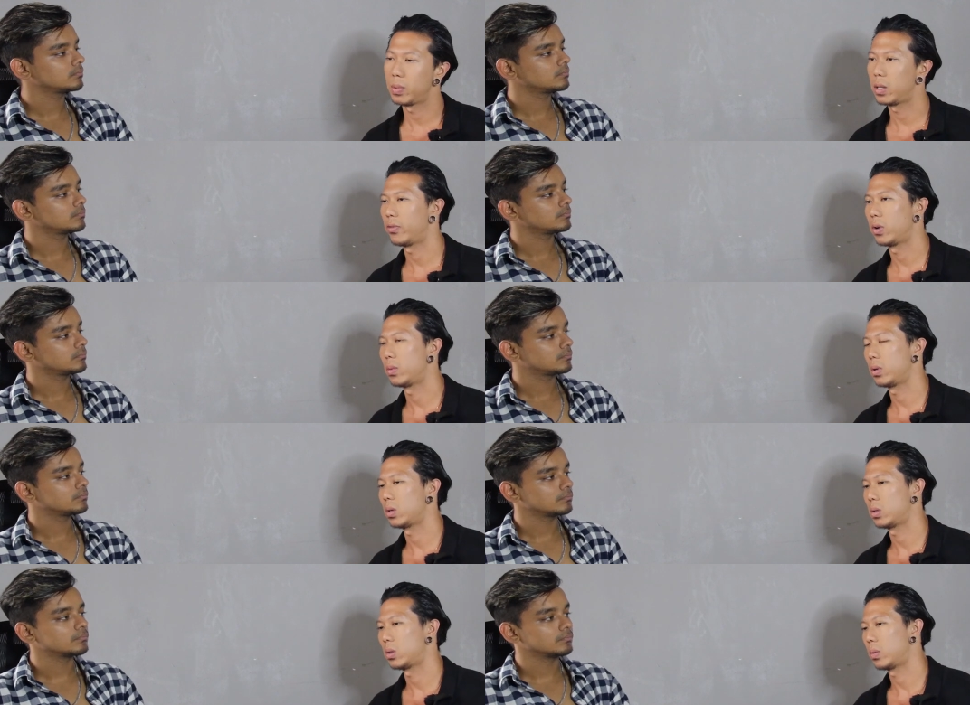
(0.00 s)
Speaker 1: a bit different,
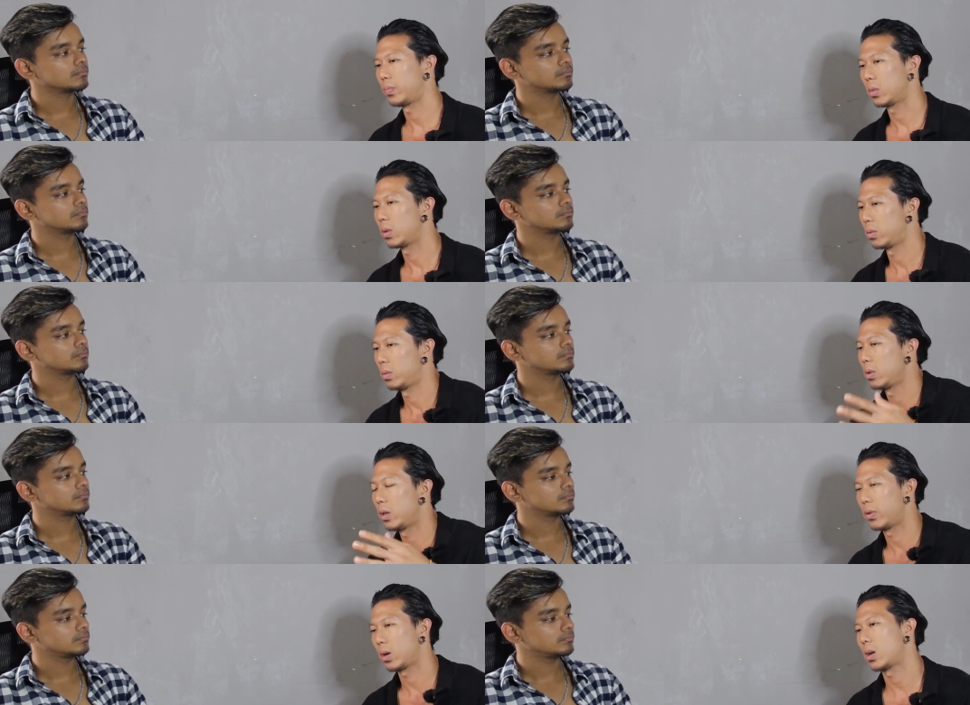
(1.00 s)
because
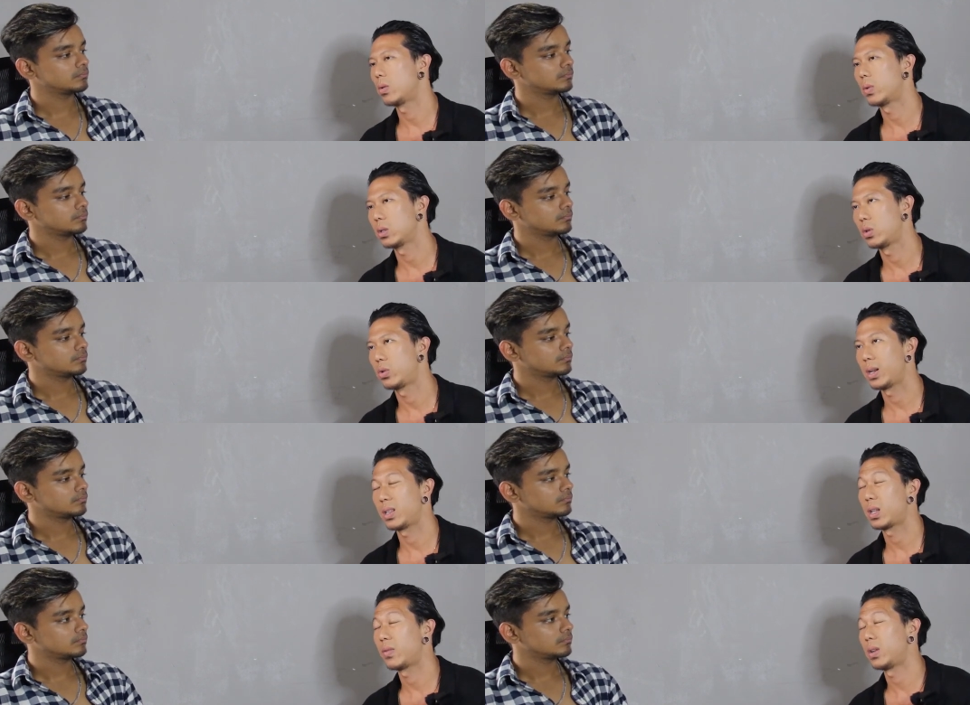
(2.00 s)
if a client wants to
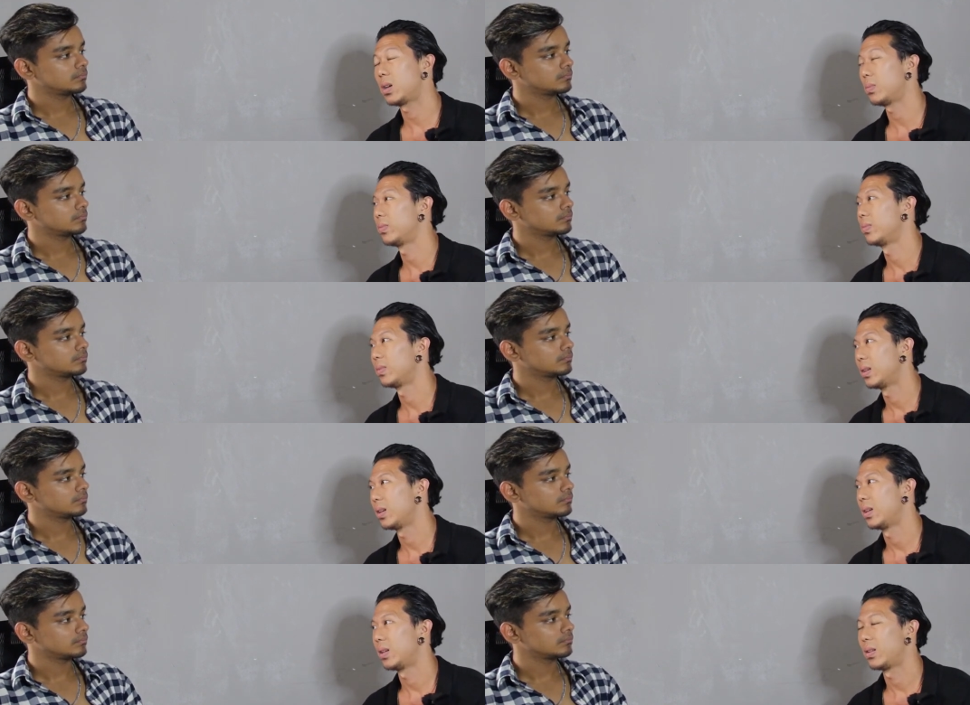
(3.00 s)
train at 7 AM,
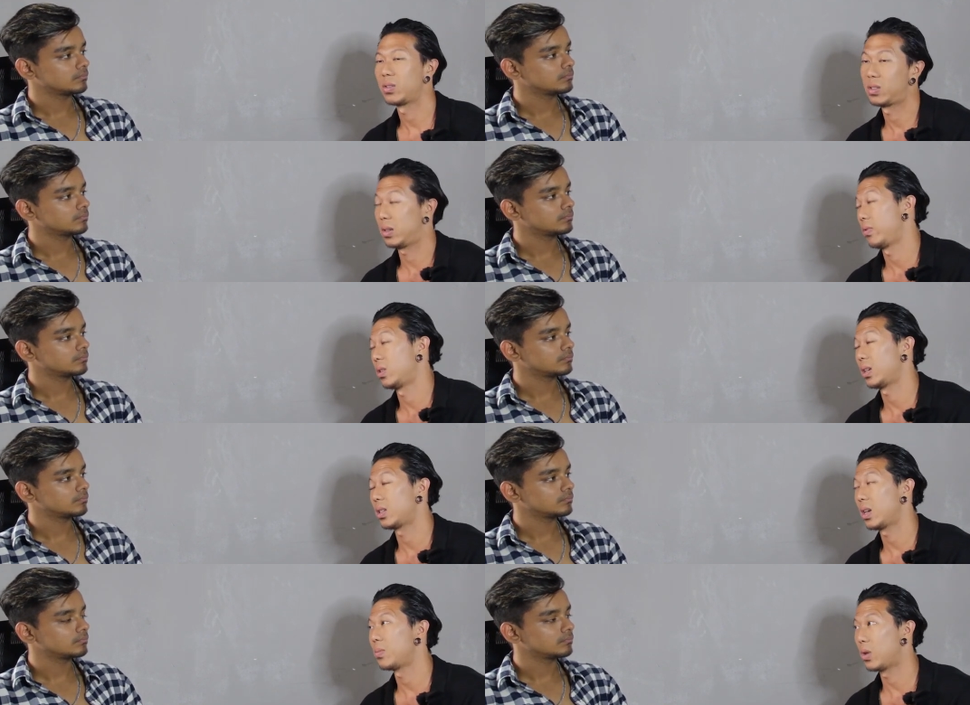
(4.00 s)
or
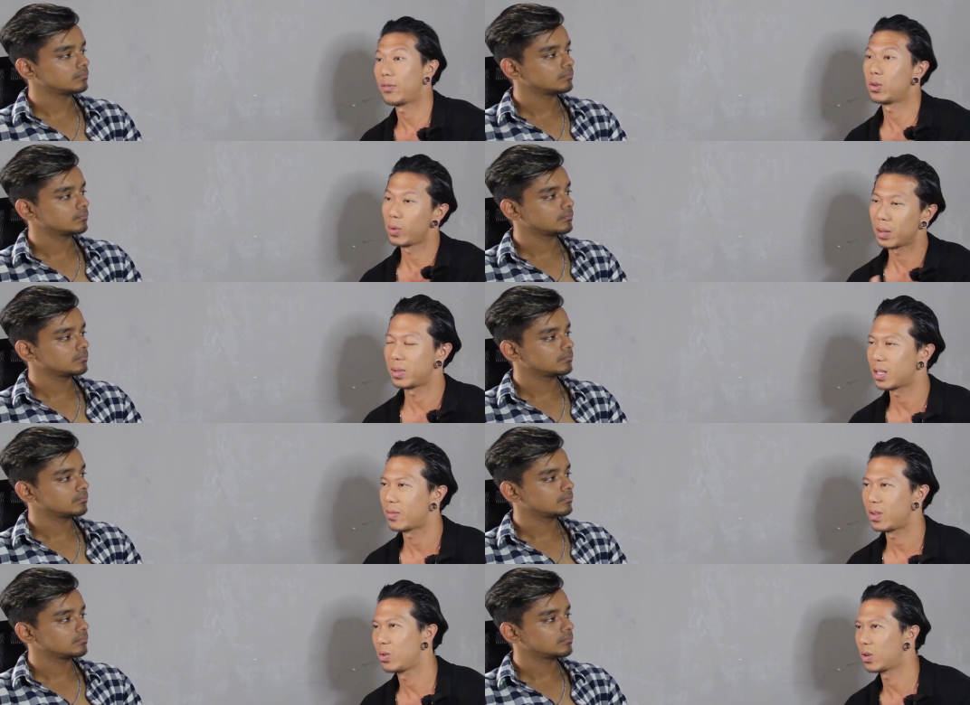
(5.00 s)
6 AM, you have to wake up at
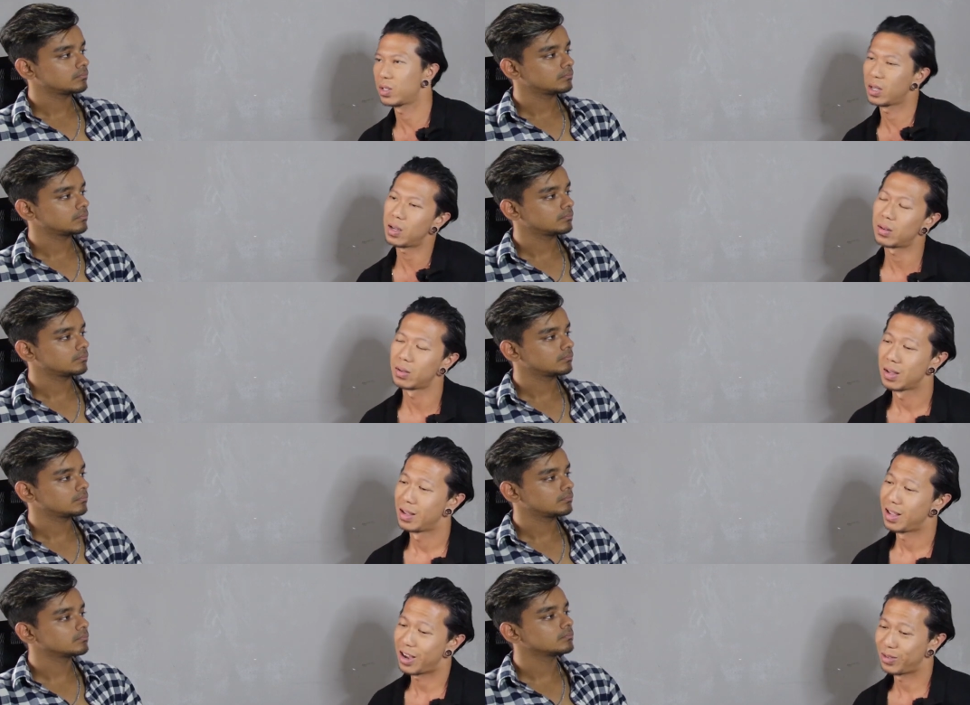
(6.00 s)
7. You can't say, oh,
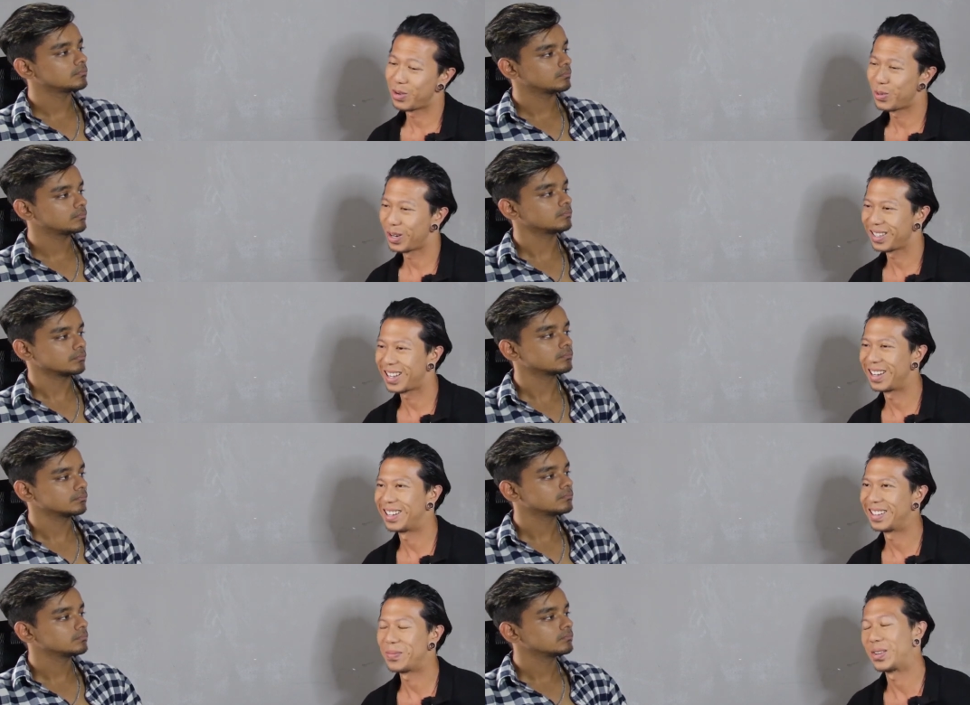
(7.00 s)
I only work
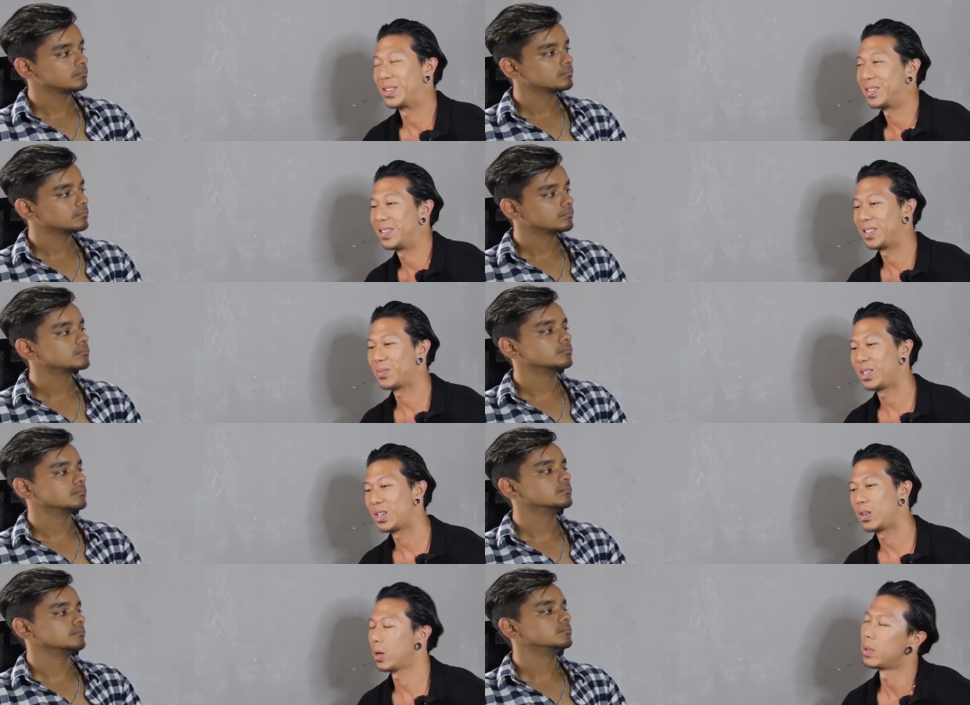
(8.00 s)
9 because that's
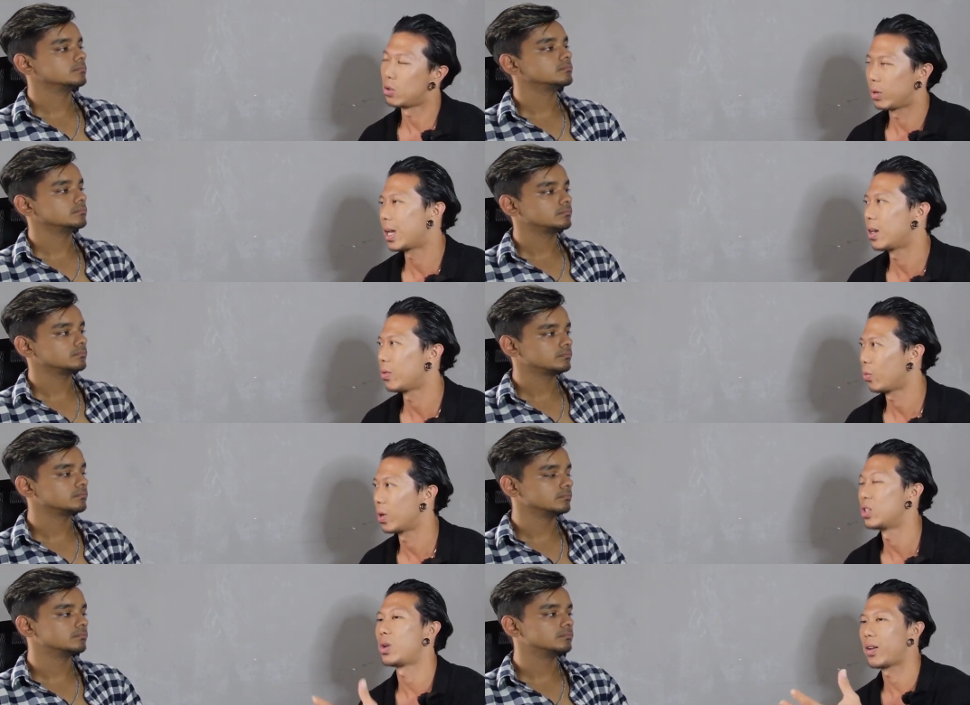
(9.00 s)
my schedule. I mean, you can,
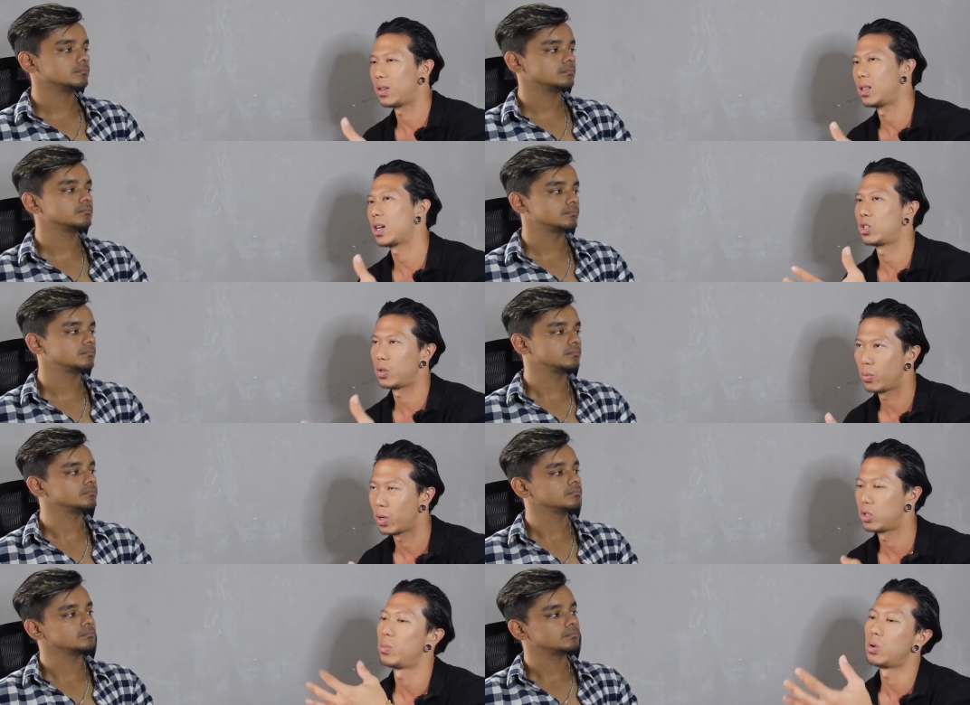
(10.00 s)
once you have the luxury,
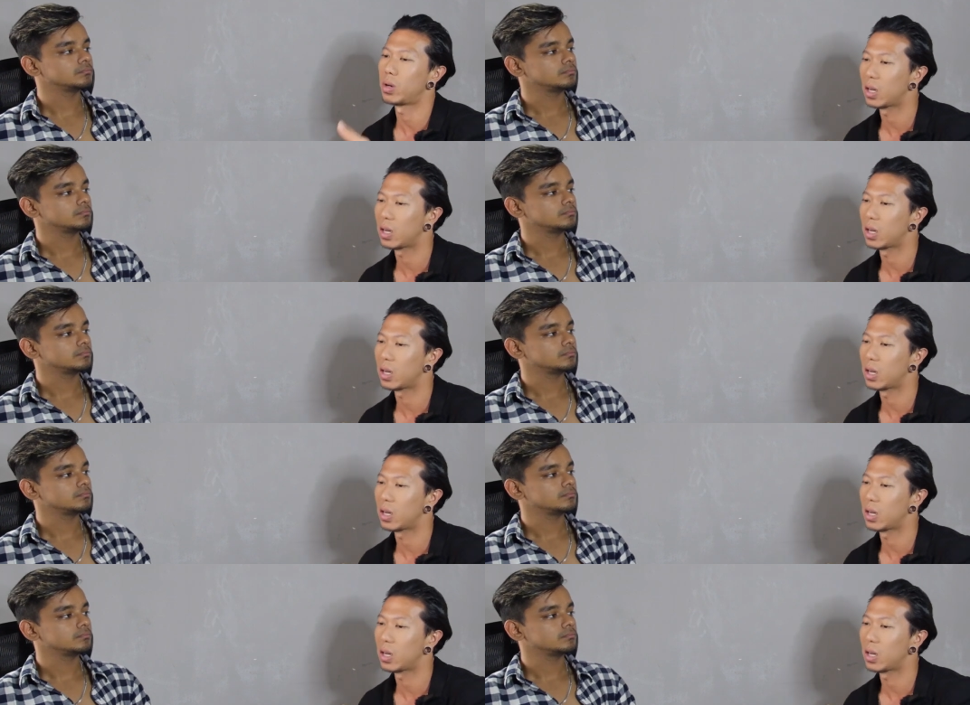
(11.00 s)
once you build your